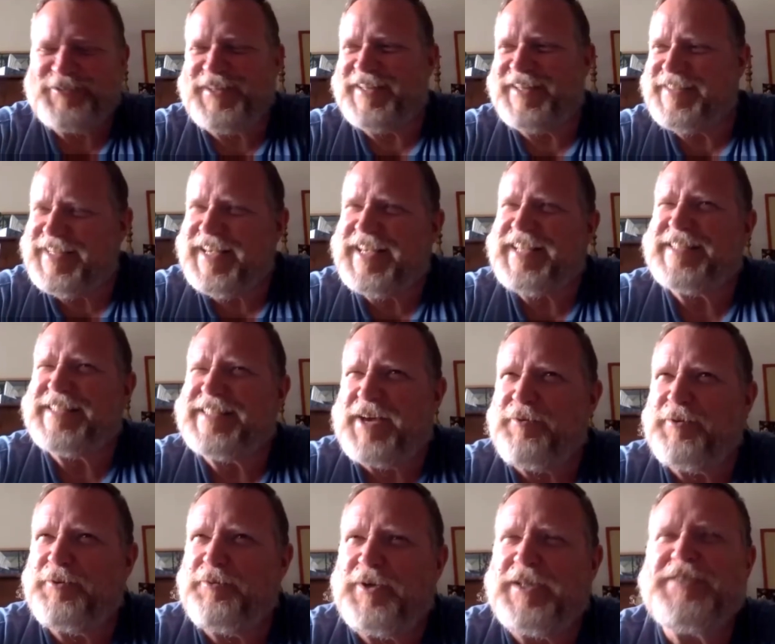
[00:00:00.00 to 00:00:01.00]
going to say, is that
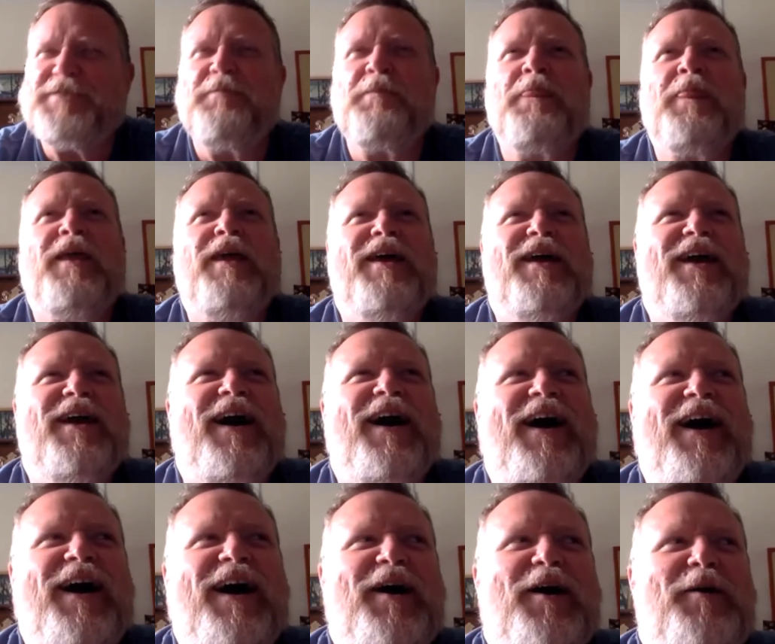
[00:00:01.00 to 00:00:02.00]
what it was?
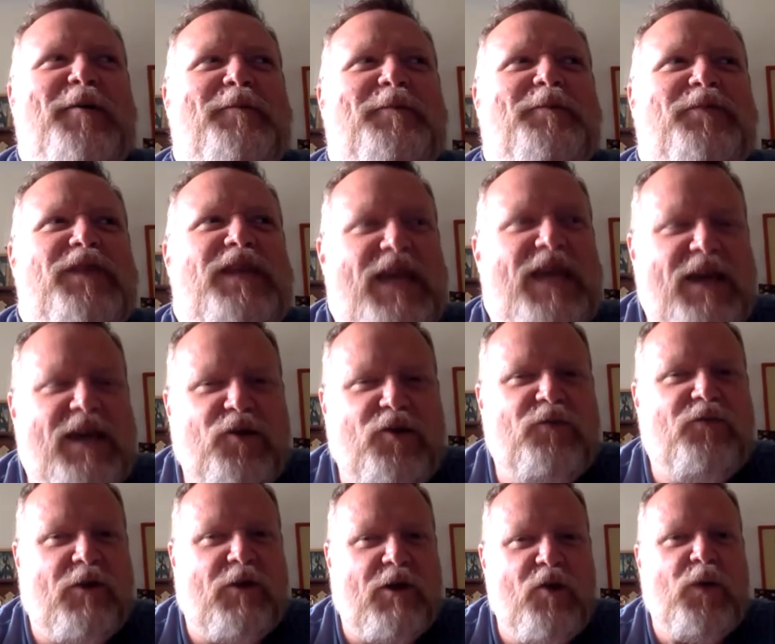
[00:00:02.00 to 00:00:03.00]
It
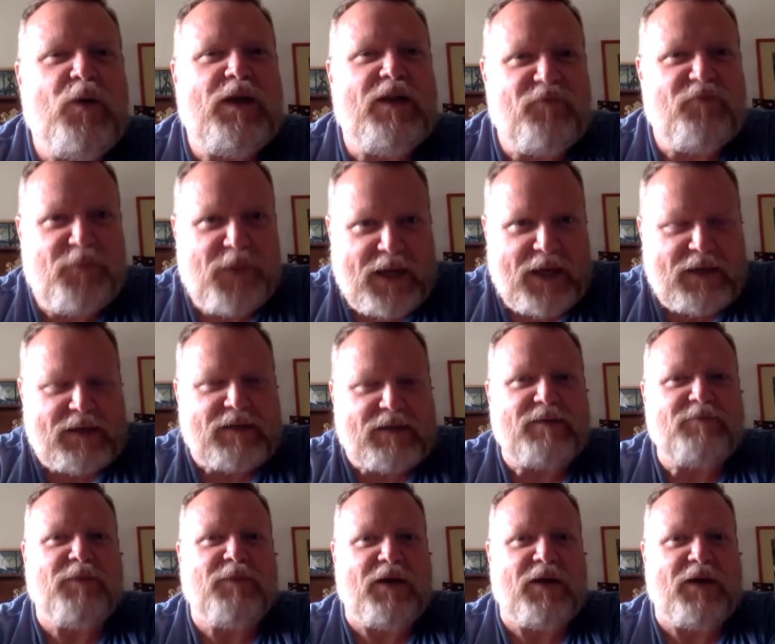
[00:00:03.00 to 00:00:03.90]
could very well have been